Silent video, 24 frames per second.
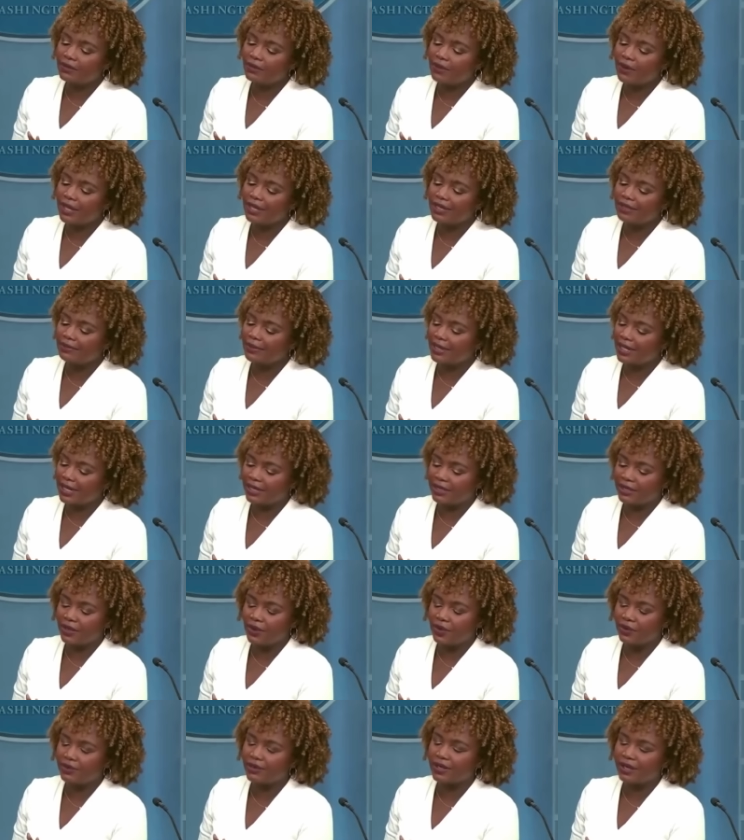wait a minute.
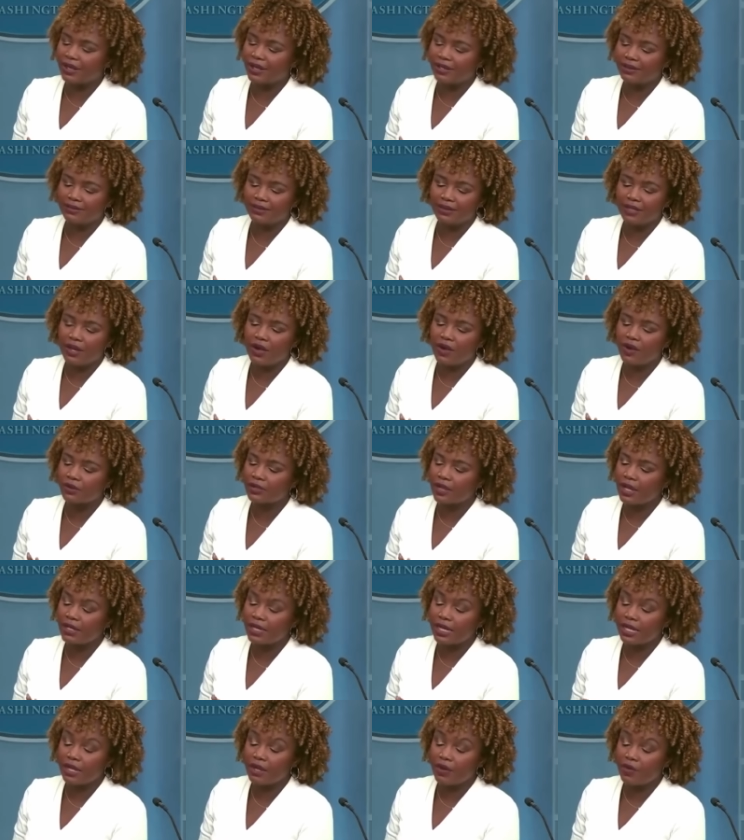Hold on. Hold
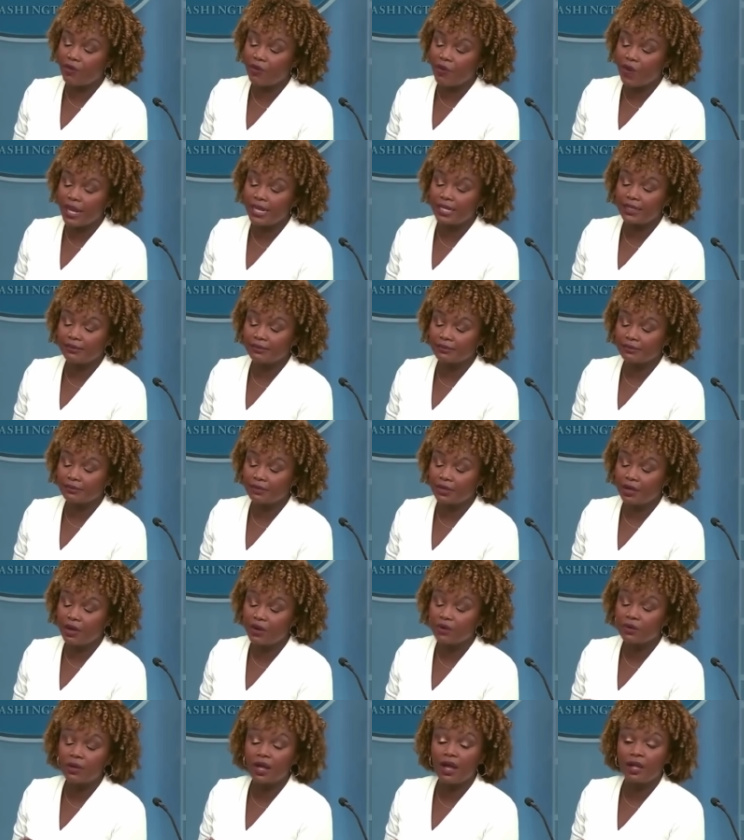on. Wait,
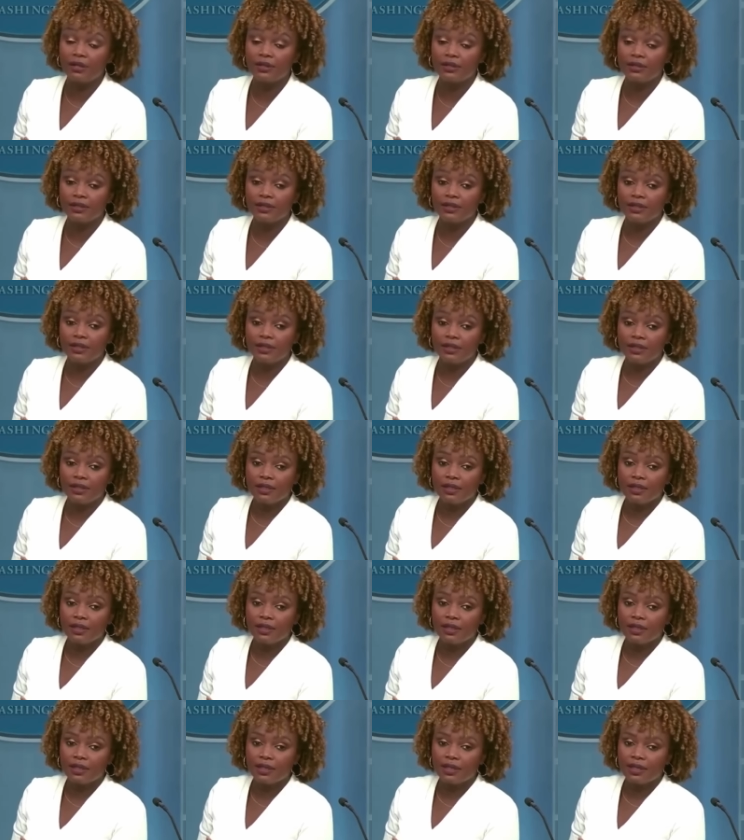Hold on.
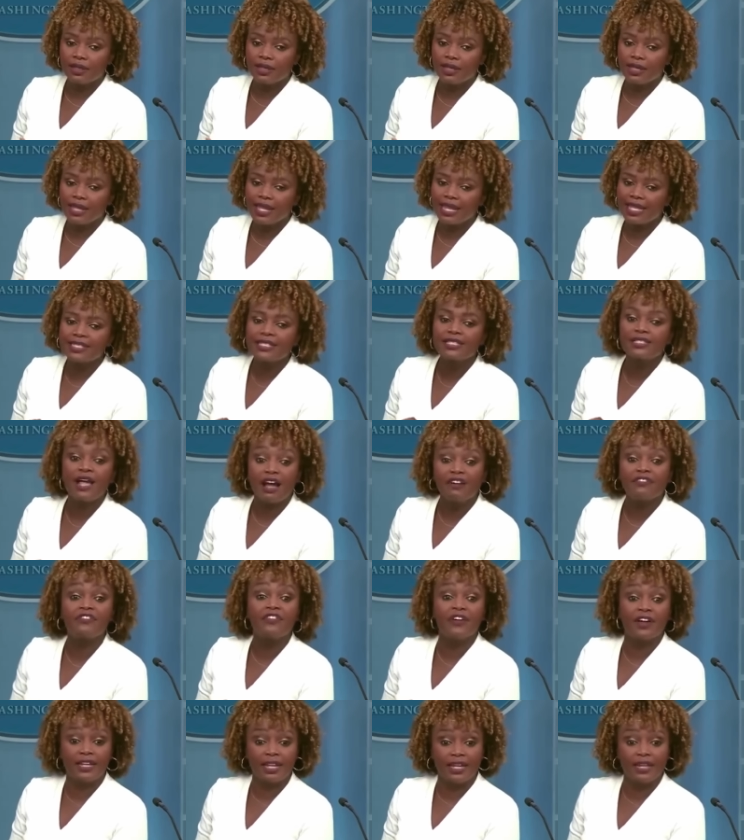It's not
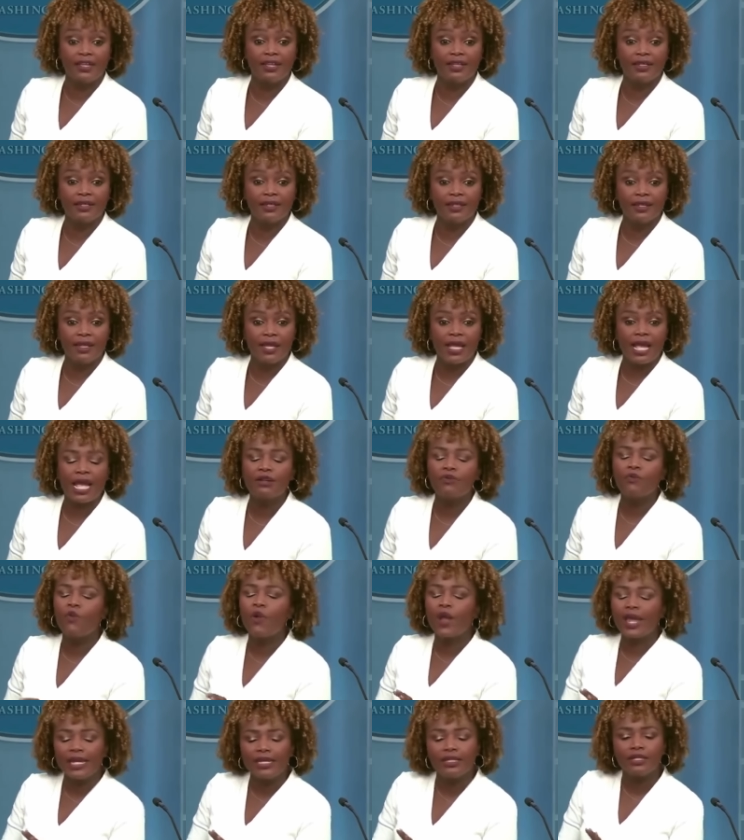funny. Uh,
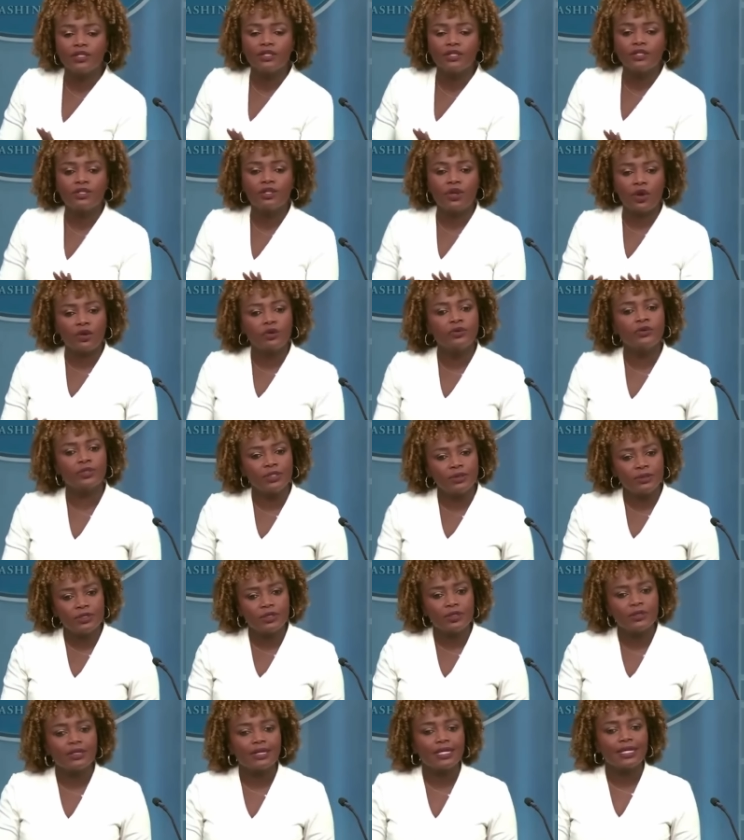wait, no. It is
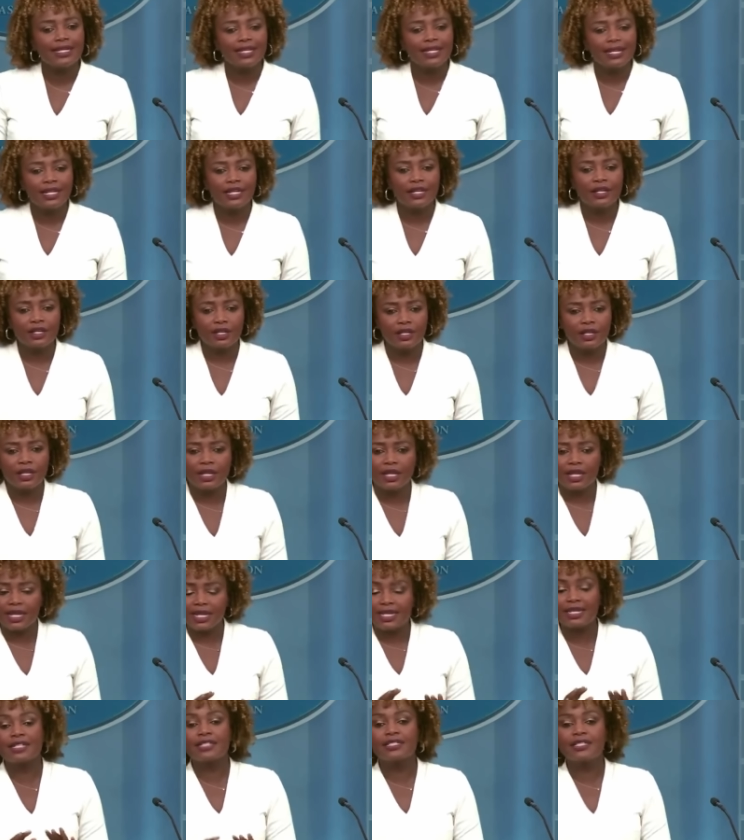
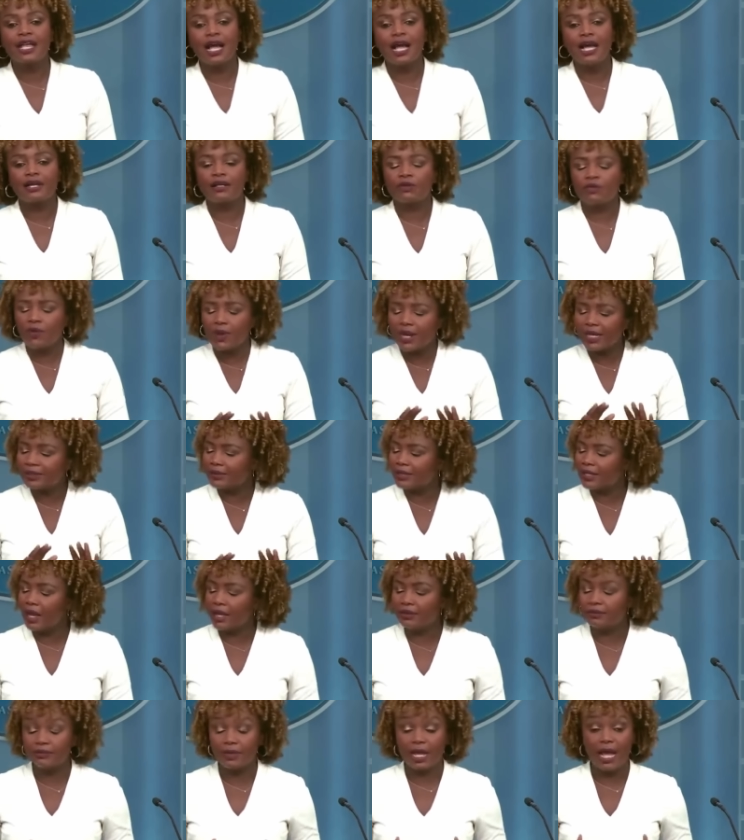it I is not. Wait,
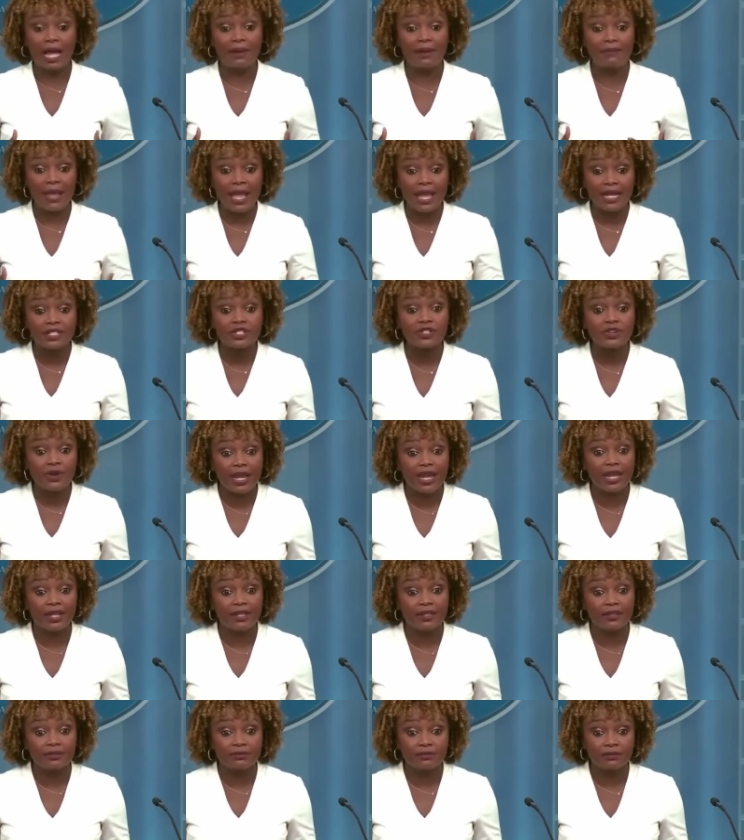I, am
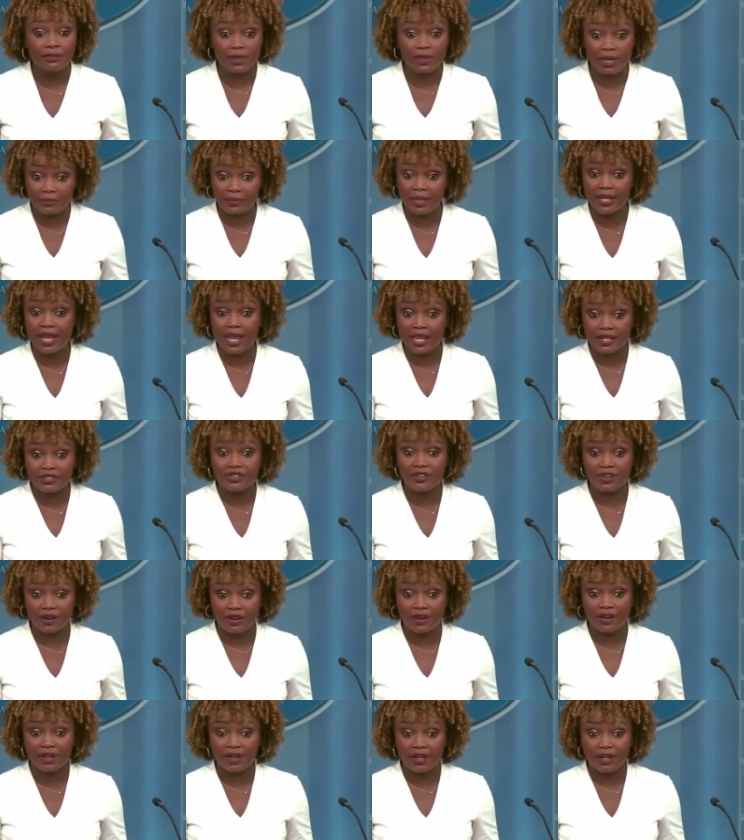answering. Let me
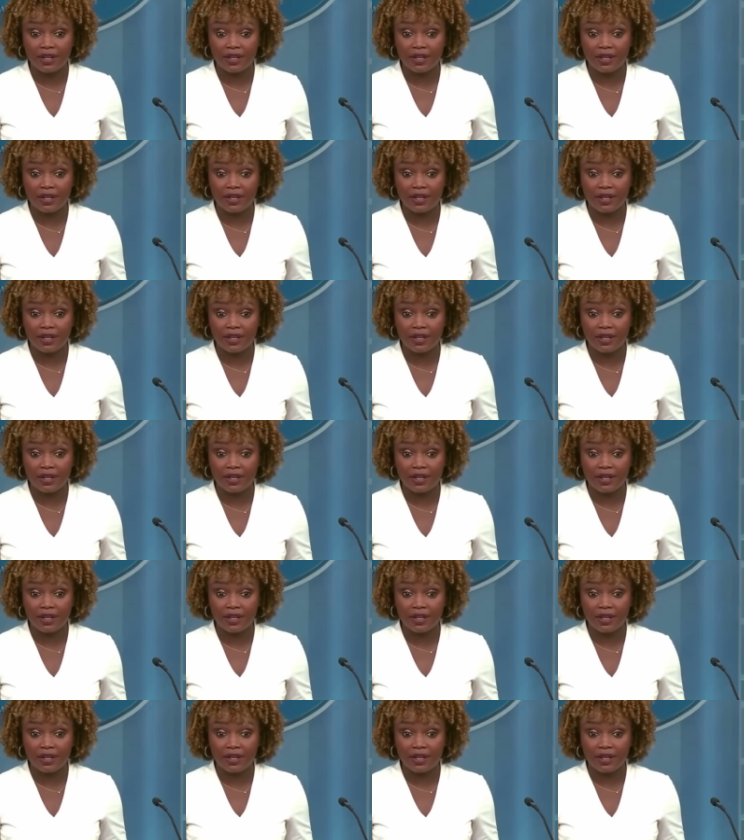answer.